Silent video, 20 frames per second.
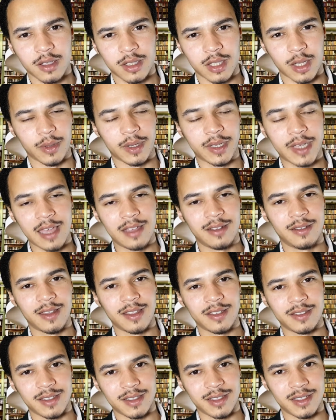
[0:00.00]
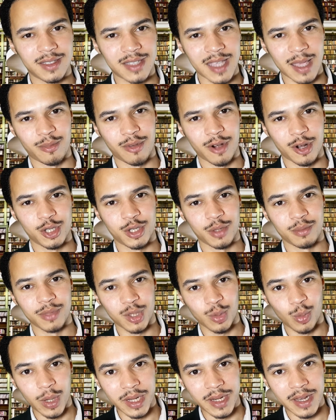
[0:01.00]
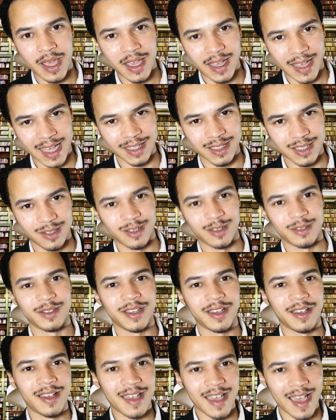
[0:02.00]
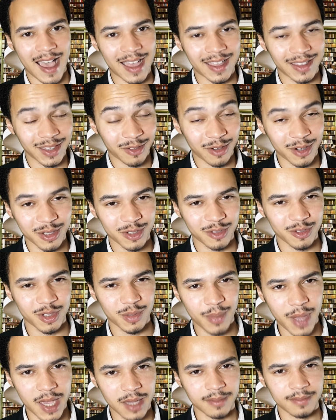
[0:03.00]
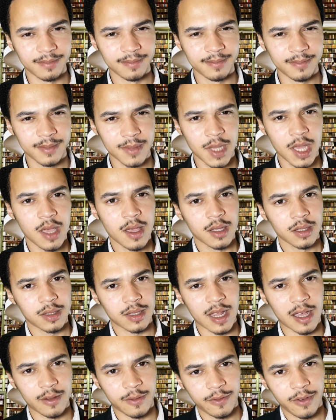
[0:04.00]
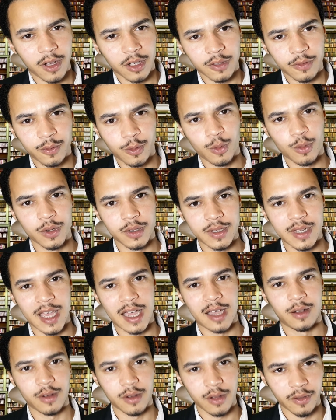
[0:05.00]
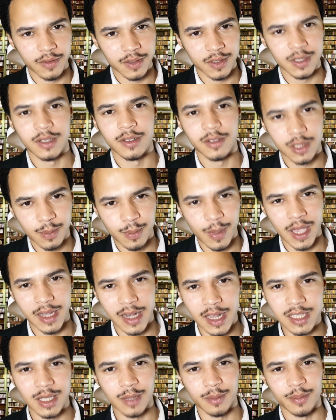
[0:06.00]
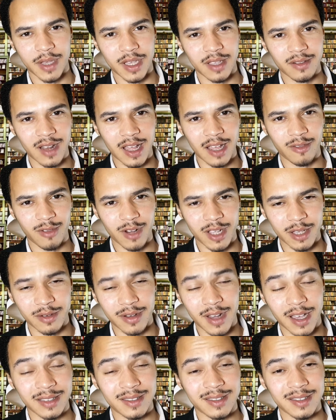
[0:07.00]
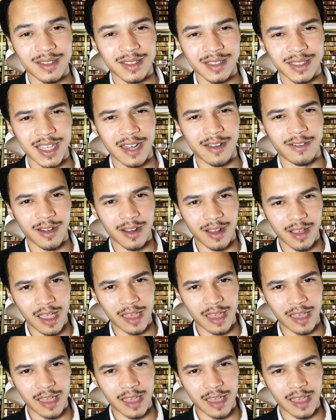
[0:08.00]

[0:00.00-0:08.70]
So again, there's this separation between Catalonia and the rest of Spain. So now fast forward now, obviously Spain ends up being like reunited, etc.